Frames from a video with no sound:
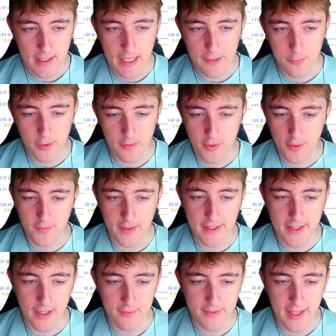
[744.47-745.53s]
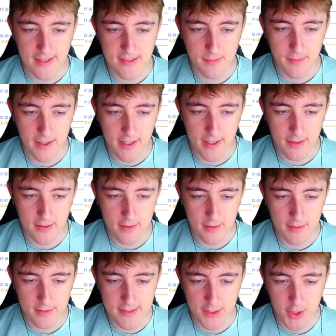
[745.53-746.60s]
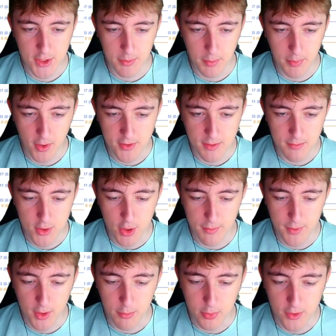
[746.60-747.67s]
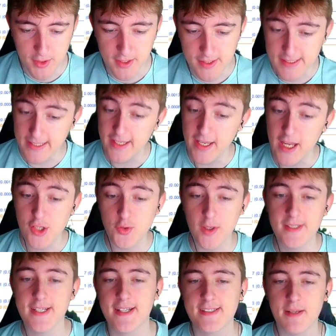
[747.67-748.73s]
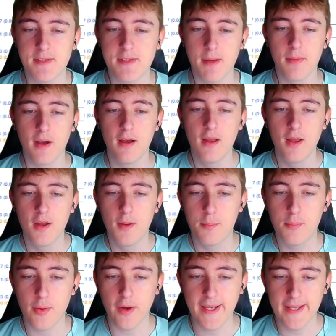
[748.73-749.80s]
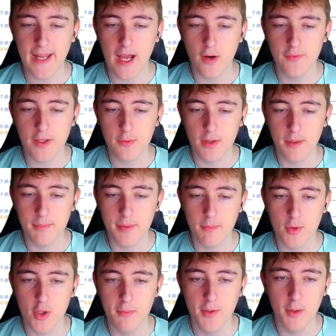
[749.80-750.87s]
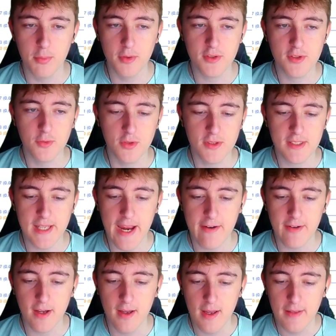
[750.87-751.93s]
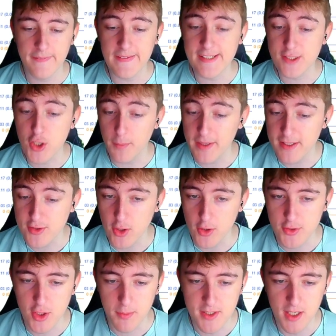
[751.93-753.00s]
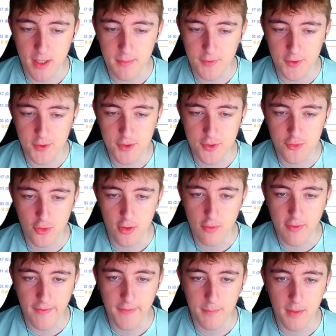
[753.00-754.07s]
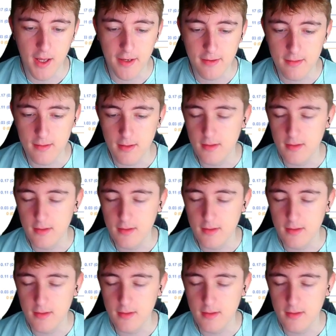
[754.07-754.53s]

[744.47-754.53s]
if we roughly kind of guesstimate it, you see double bottom coming upwards. You can see 22nd September breaking out of equilibrium, coming upwards towards this area. This is coming into October time if you just draw a random line.